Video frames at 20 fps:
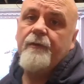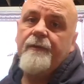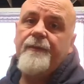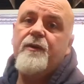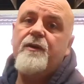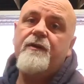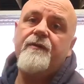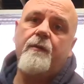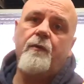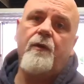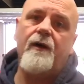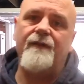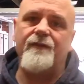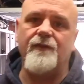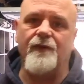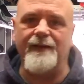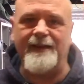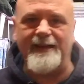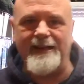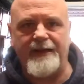to remove and what I've
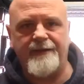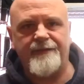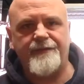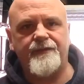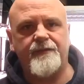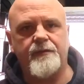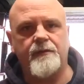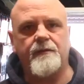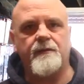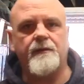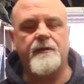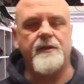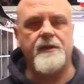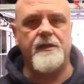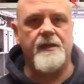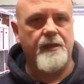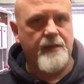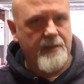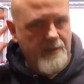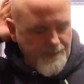got left,
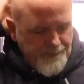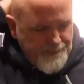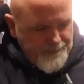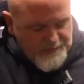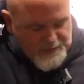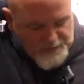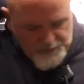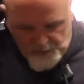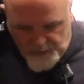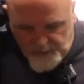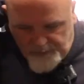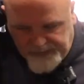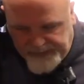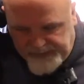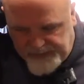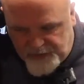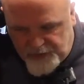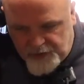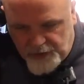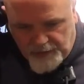it's not the
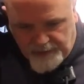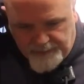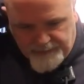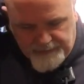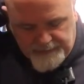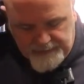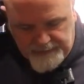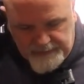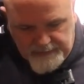biggest job.